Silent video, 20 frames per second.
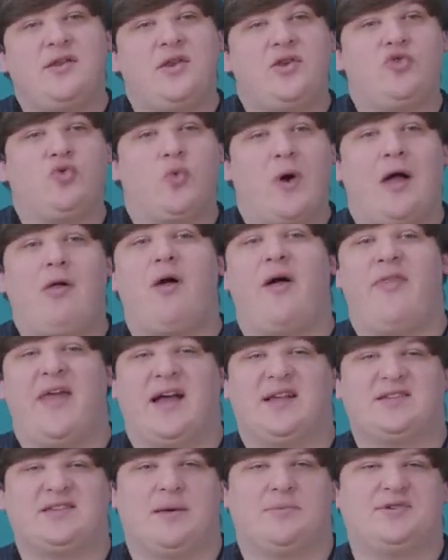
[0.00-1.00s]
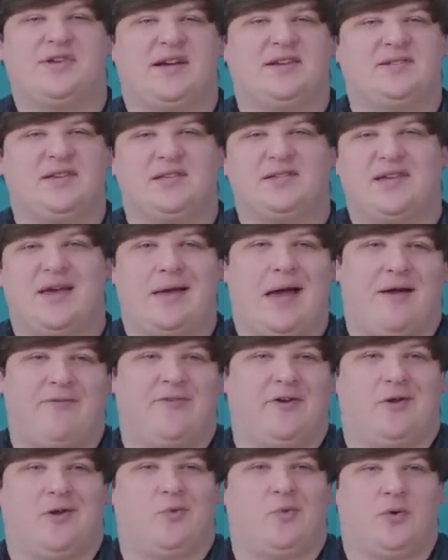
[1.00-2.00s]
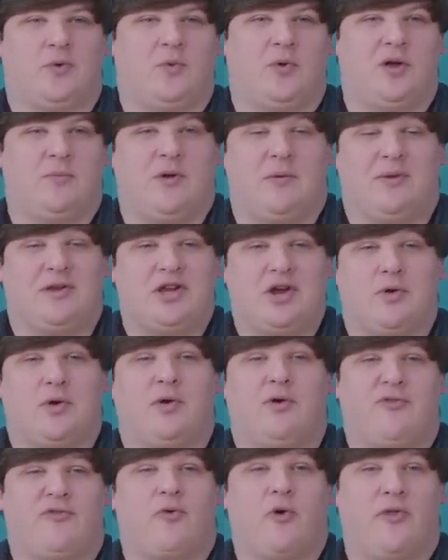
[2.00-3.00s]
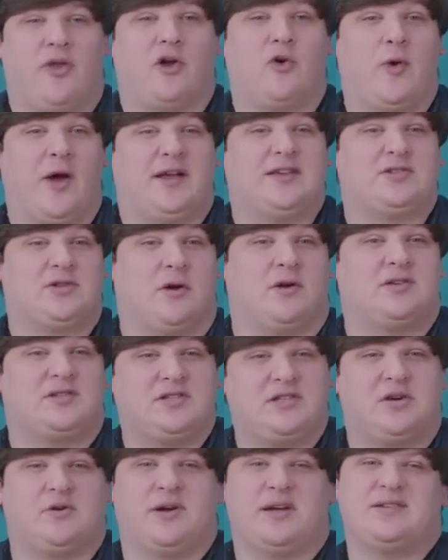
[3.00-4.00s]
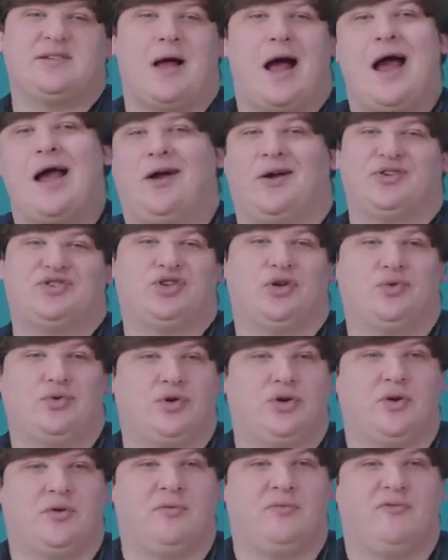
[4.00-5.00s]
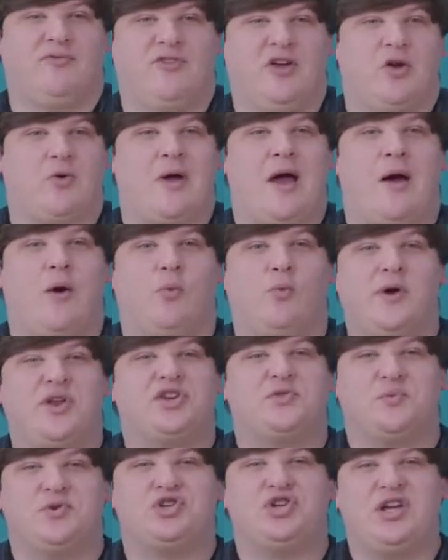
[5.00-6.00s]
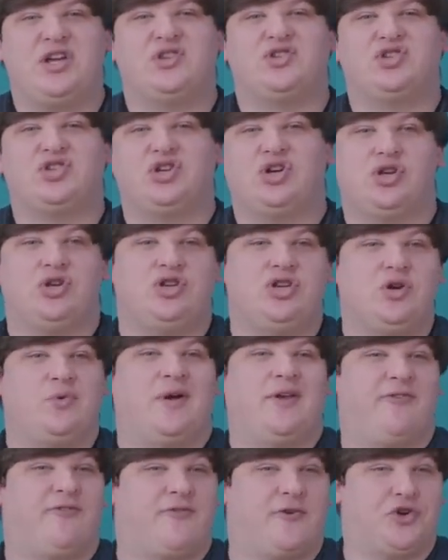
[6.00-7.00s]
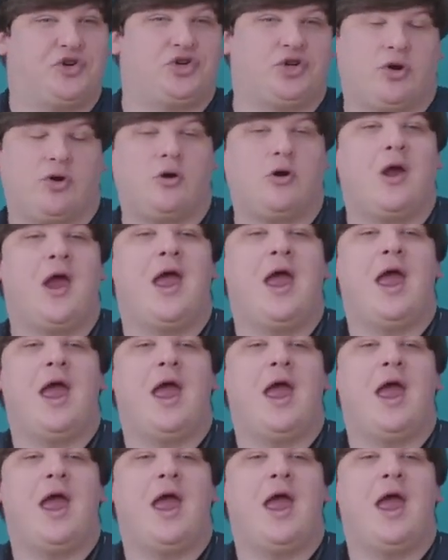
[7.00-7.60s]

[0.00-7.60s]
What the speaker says: to dwell on that subject since I figured it wouldn't really be material for the Quick Start series. I also couldn't figure out which machines could do it for sure,